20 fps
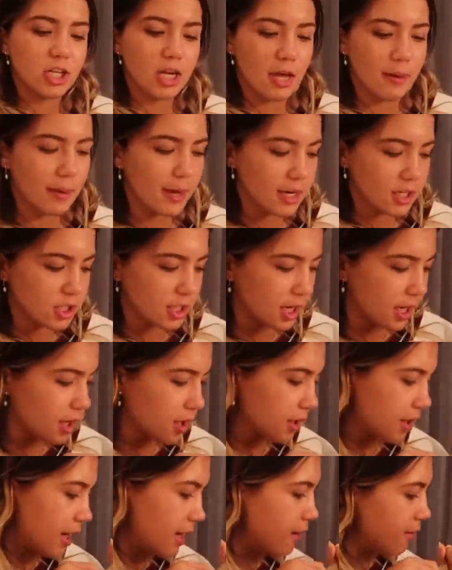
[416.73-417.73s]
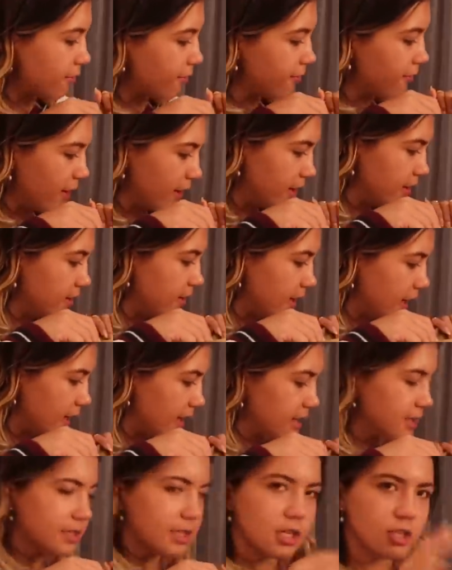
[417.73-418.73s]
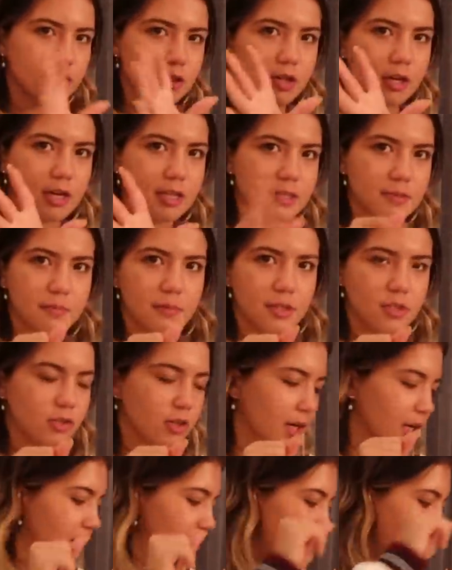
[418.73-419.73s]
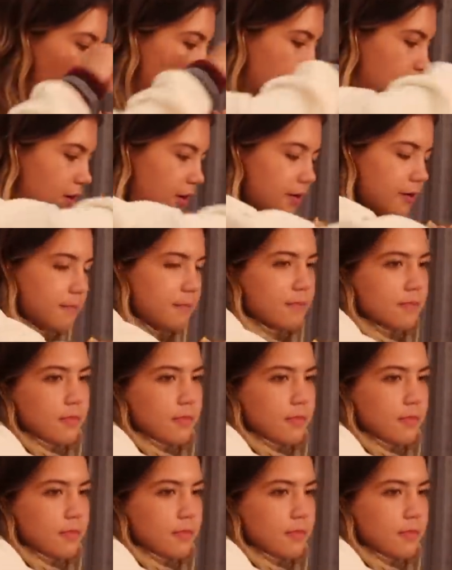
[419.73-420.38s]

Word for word: and M, I actually got kind of fun things. I showed you guys me trying them all on.